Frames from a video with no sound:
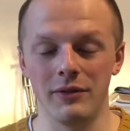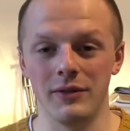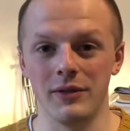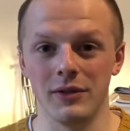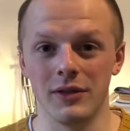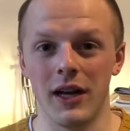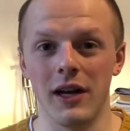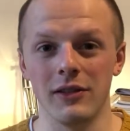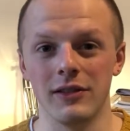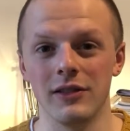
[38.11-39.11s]
your
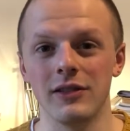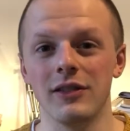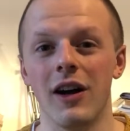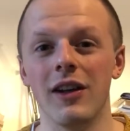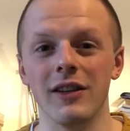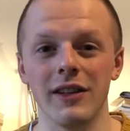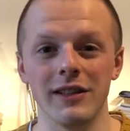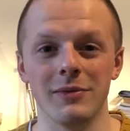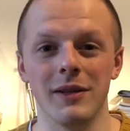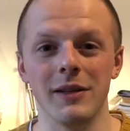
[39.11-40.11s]
child start learning
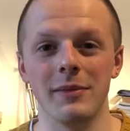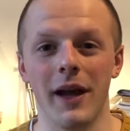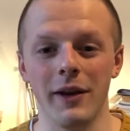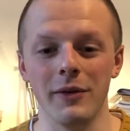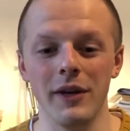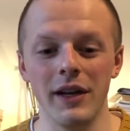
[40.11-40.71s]
to play the piano,